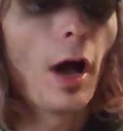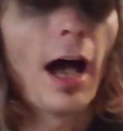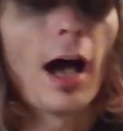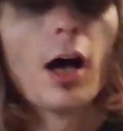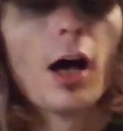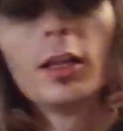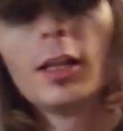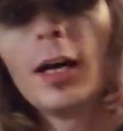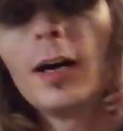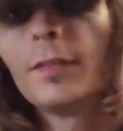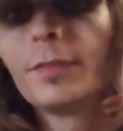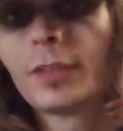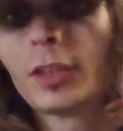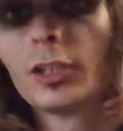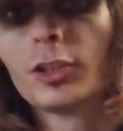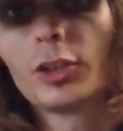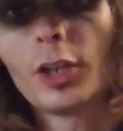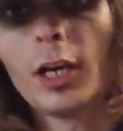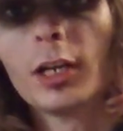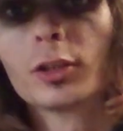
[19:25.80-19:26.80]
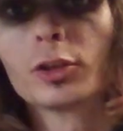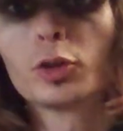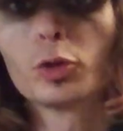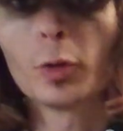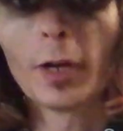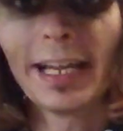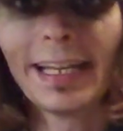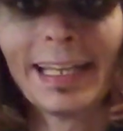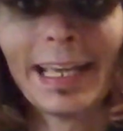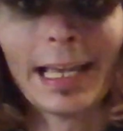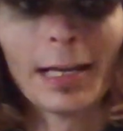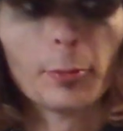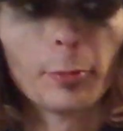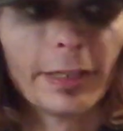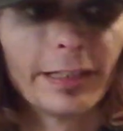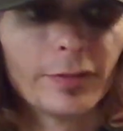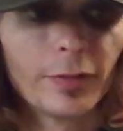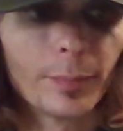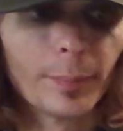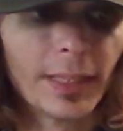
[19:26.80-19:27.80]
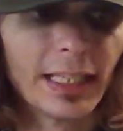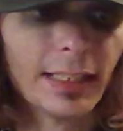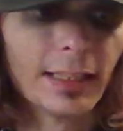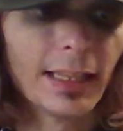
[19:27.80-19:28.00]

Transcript: a lot of the songs radiate with me,